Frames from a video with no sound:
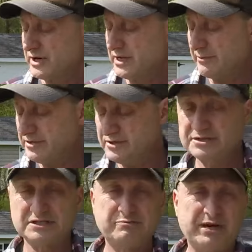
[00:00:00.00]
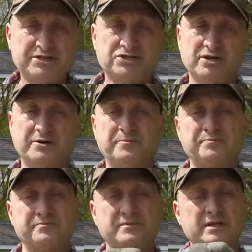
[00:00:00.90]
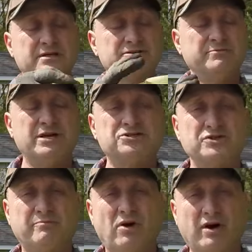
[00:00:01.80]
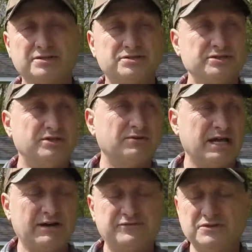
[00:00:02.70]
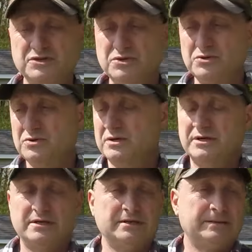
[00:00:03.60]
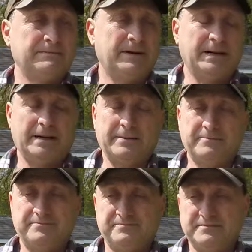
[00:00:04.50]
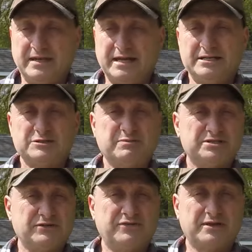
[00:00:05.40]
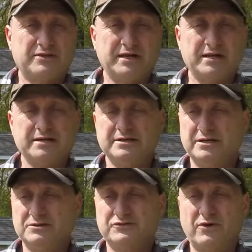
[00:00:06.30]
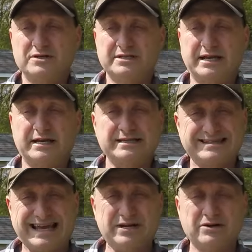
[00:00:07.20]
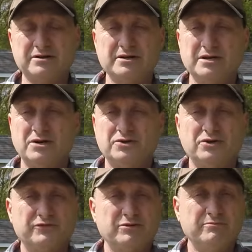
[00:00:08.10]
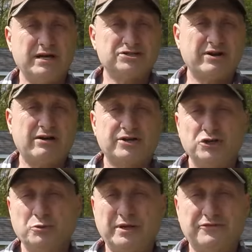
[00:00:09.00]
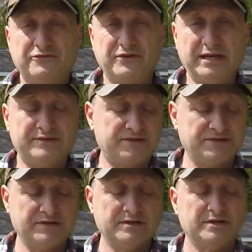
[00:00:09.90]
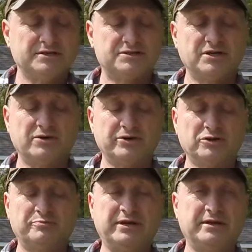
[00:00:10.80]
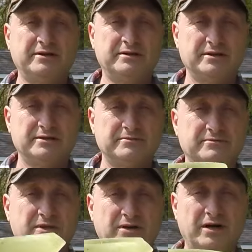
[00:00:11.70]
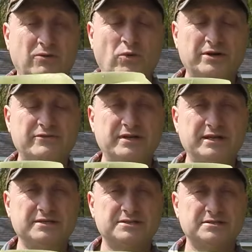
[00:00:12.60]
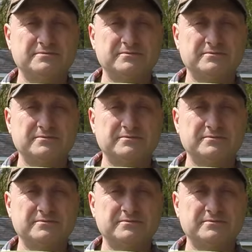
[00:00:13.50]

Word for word: gonna, I'm gonna use this pitcher to measure the parts. You don't have to do um, any specific thing, you know, as far as like a container you don't have to measure out cubic feet. So it'll be uh, one of these